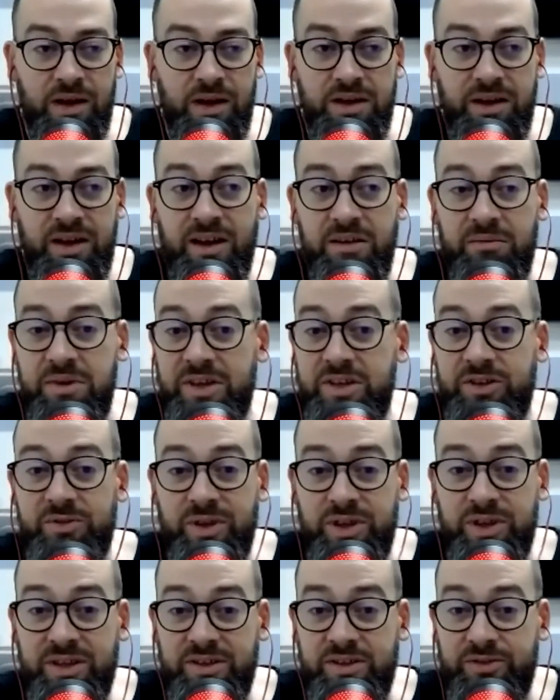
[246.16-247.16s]
Yeah, I mean
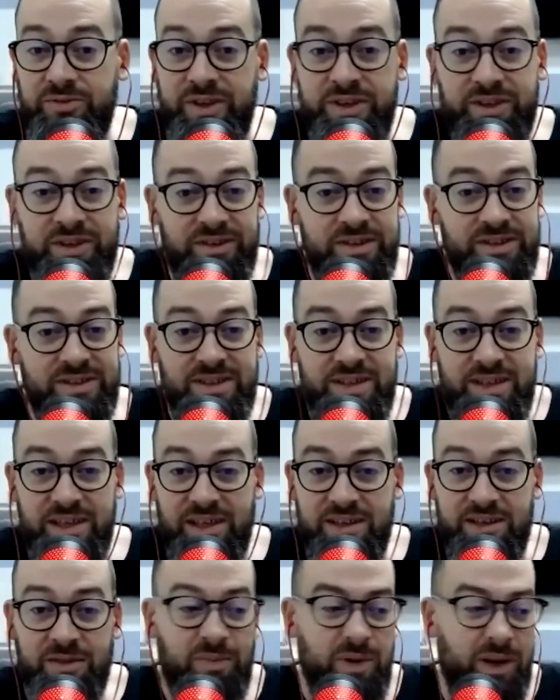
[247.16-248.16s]
Twitter. Twitter is
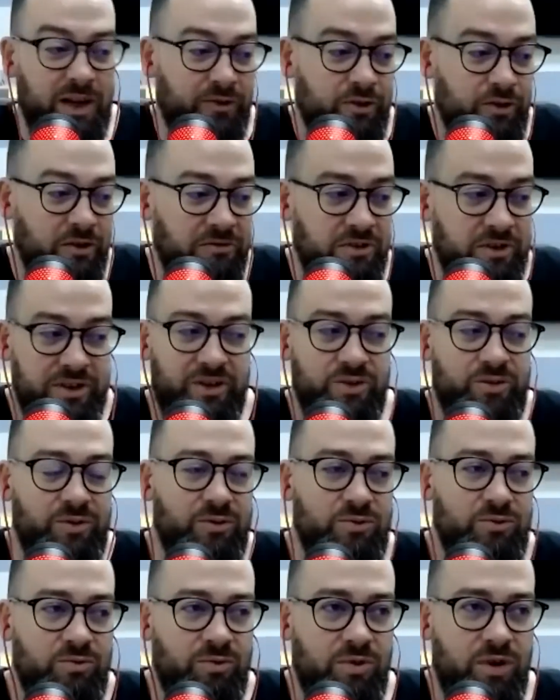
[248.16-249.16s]
still the platform when
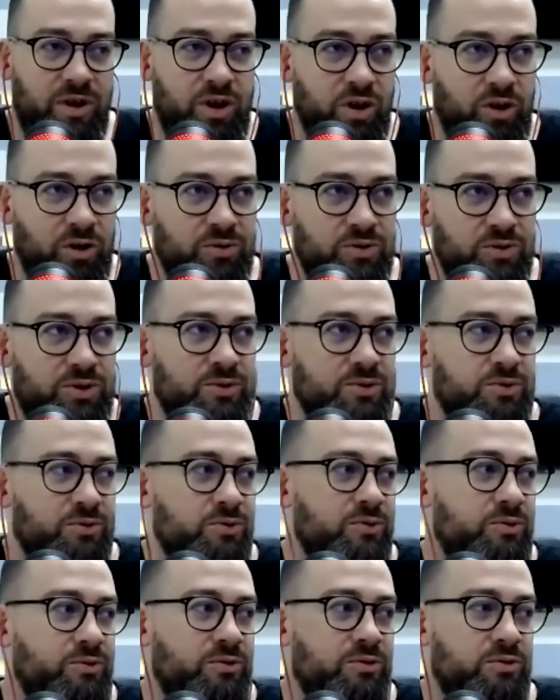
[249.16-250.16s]
you go
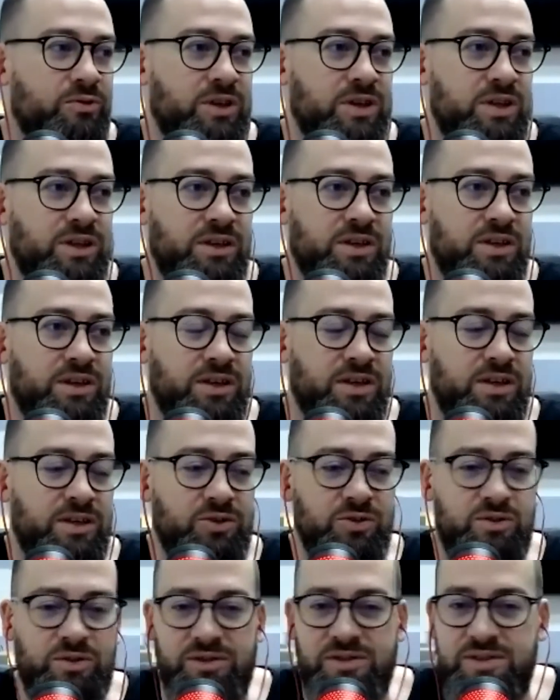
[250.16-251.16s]
to uh,
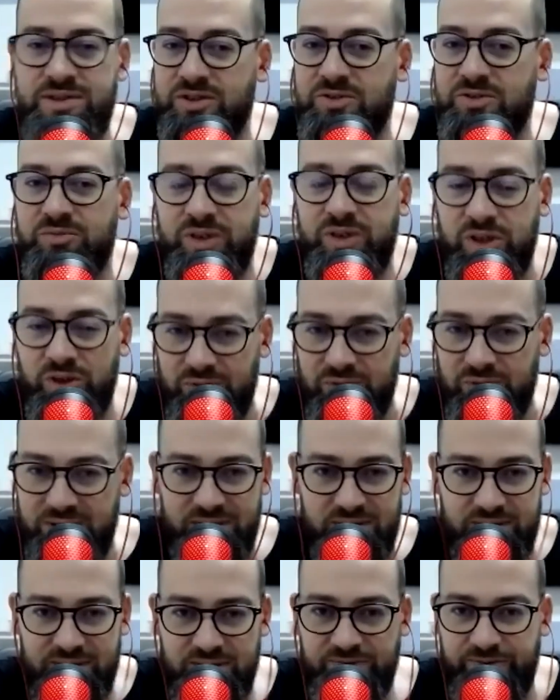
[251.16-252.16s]
to consume the
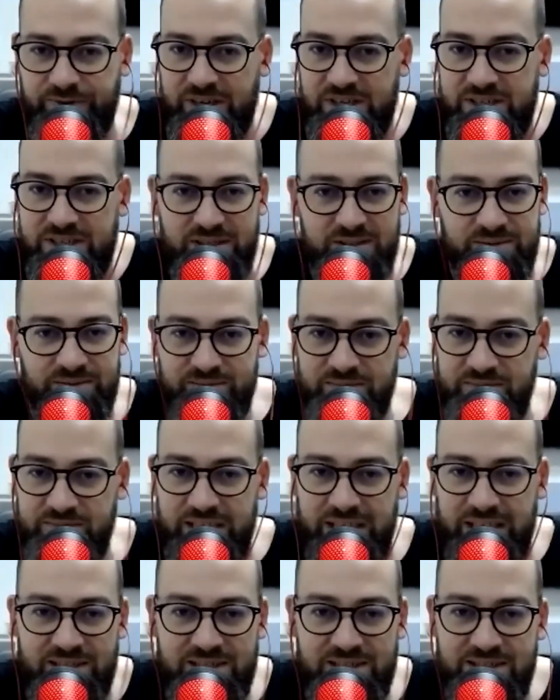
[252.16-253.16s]
news first.
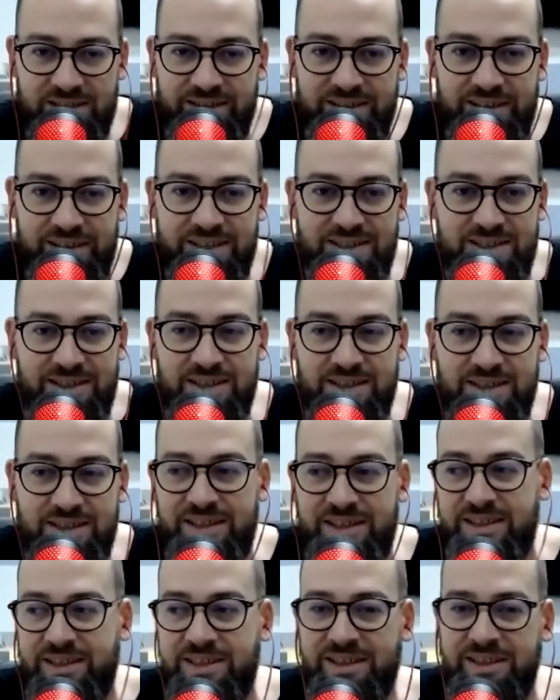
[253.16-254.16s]
That's that's the
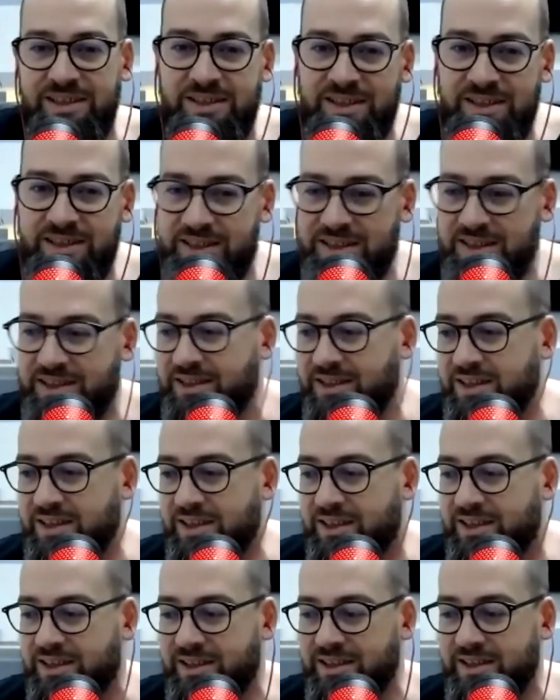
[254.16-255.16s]
the
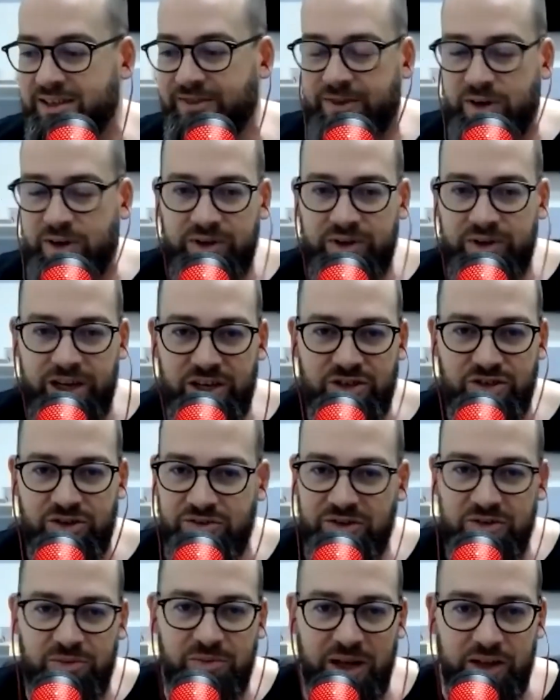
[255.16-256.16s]
the, the foundation
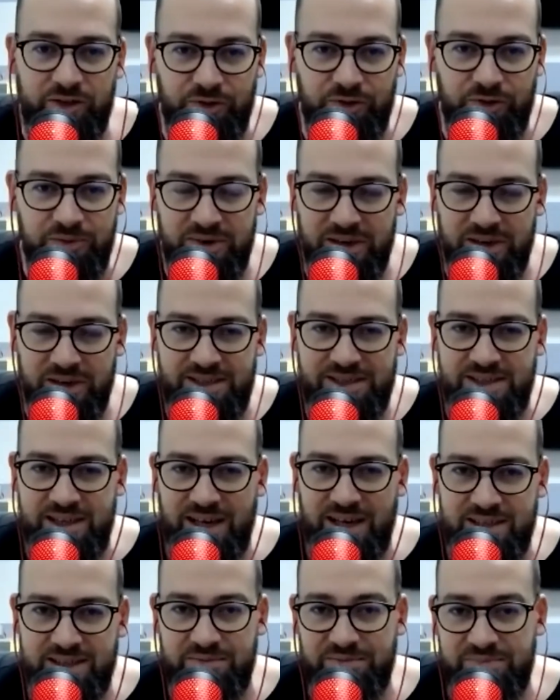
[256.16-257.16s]
of the platform. It's
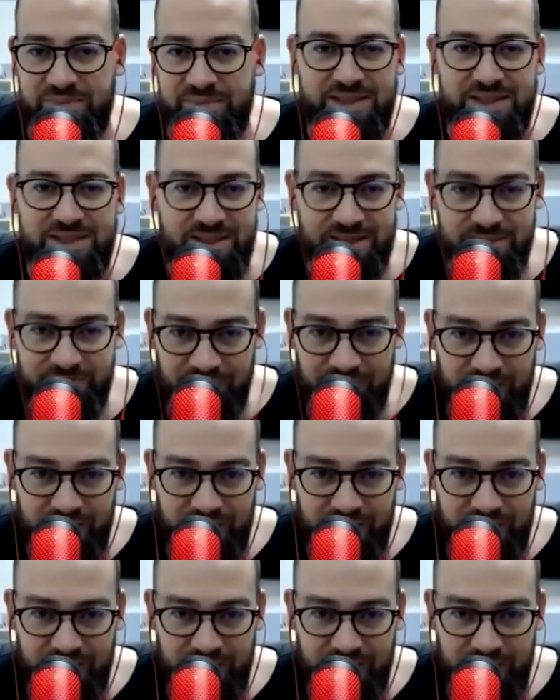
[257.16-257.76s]
not business.